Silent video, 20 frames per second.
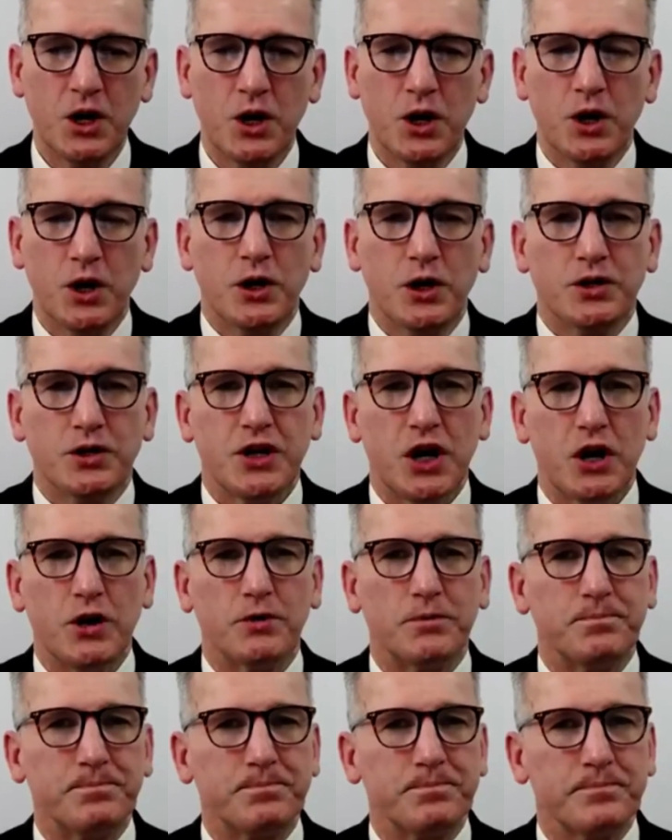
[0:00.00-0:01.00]

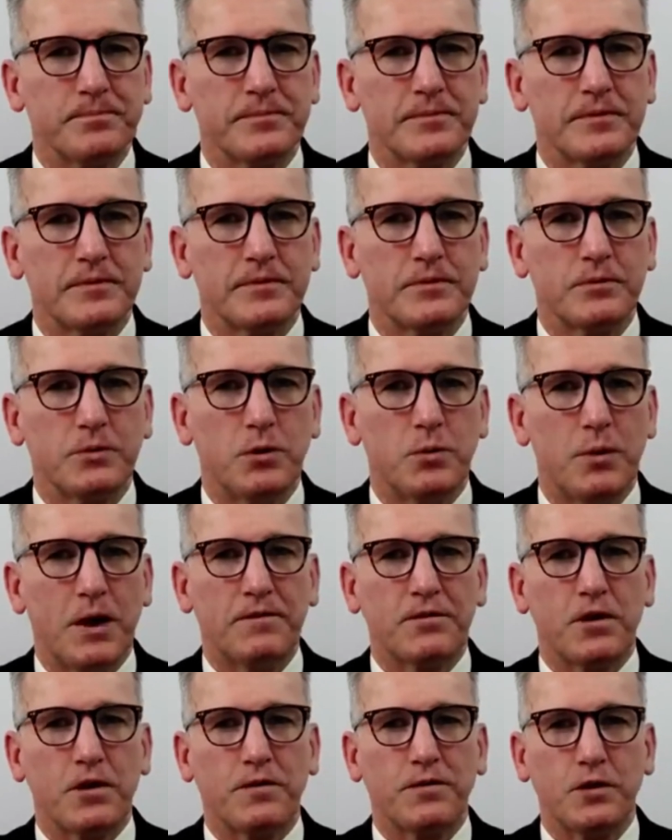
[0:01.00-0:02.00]
So we'll wait
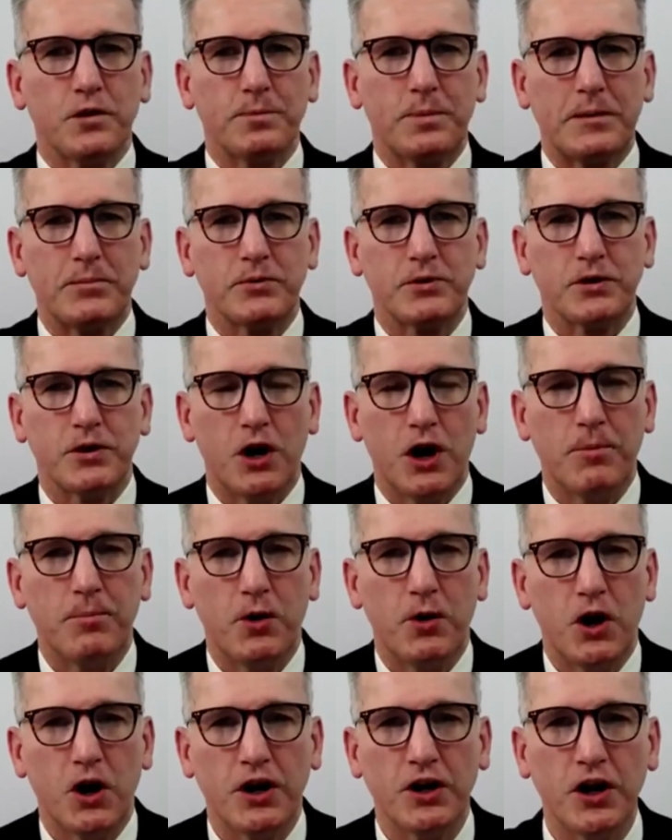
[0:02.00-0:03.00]
for a few people to hop
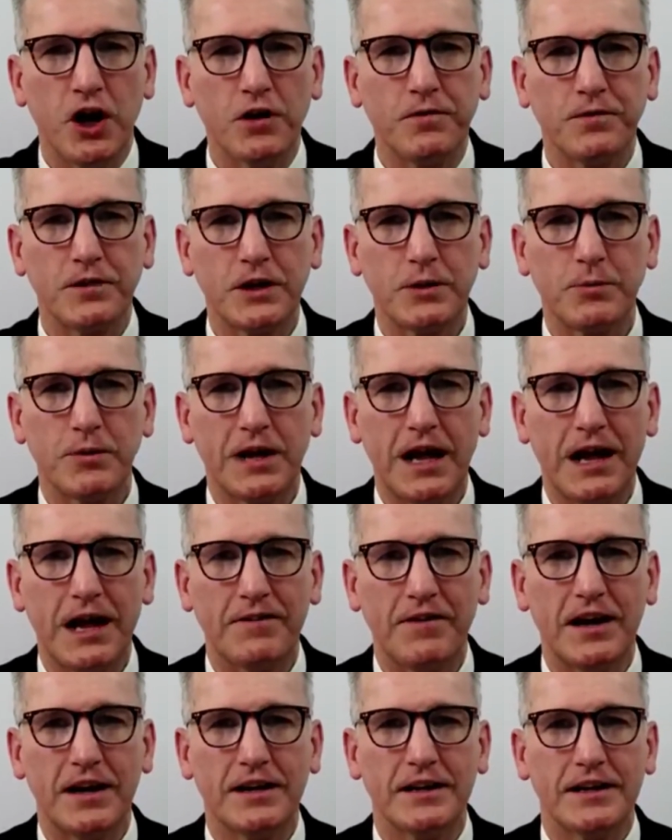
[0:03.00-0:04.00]
on, and hopefully we'll have
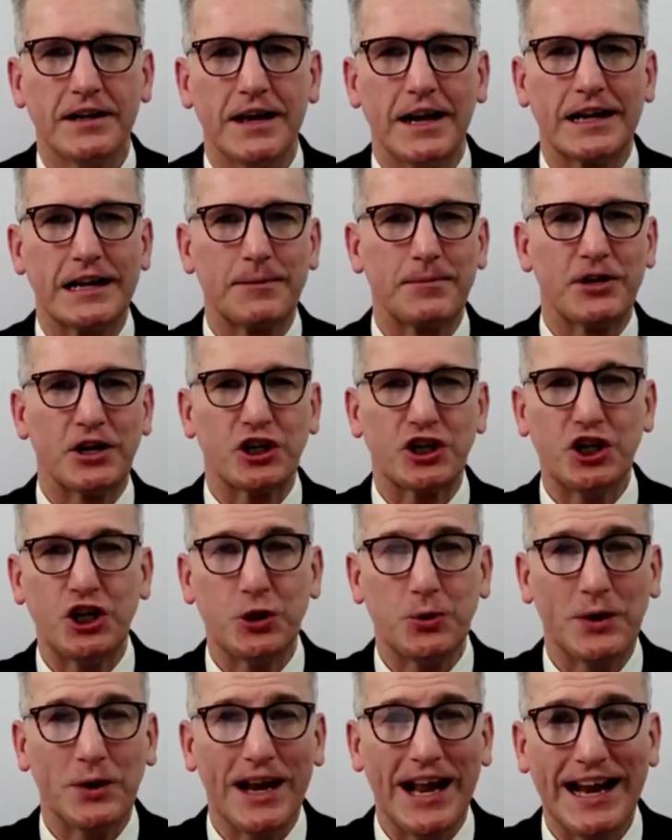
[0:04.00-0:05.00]
a little bit of
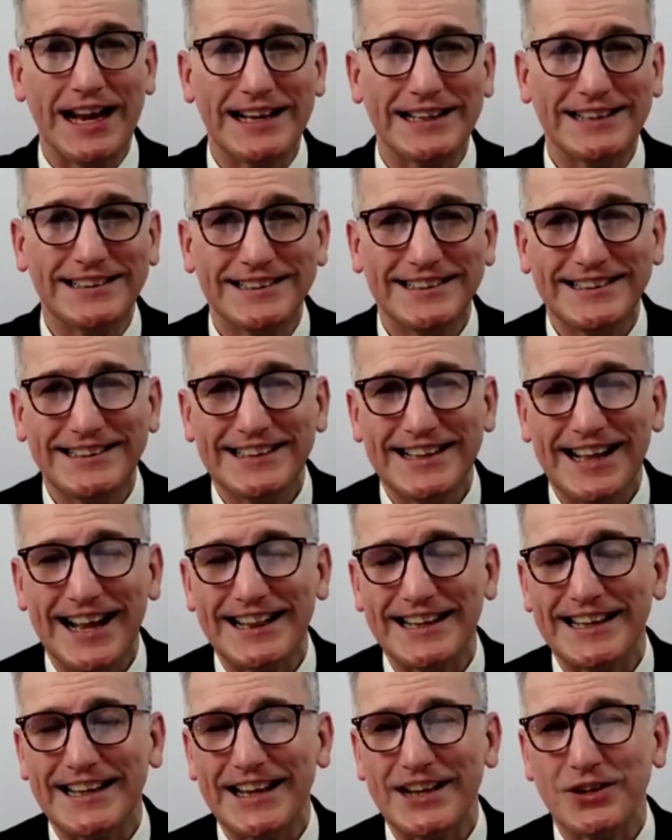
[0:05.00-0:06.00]
Q&A at
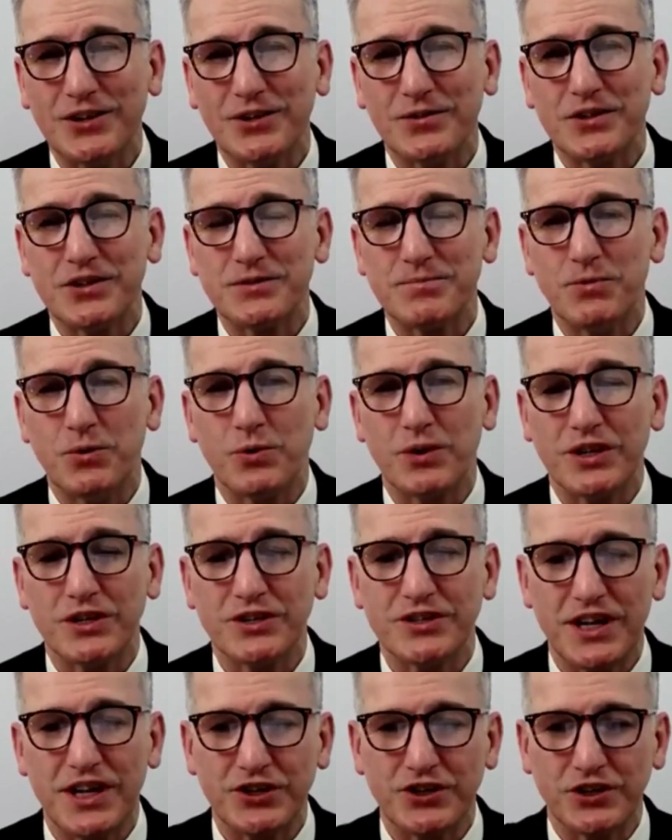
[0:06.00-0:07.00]
the end of this morning's
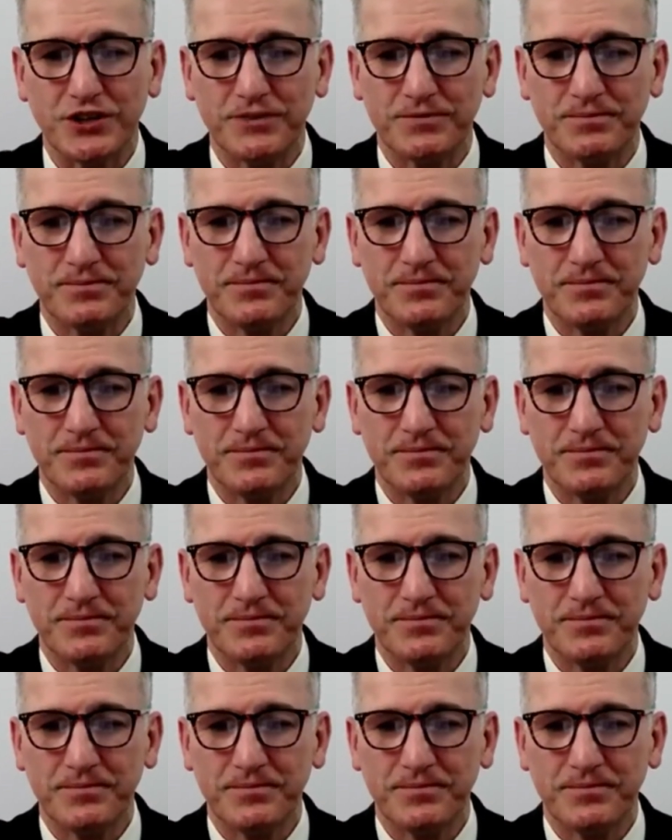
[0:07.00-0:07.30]
session.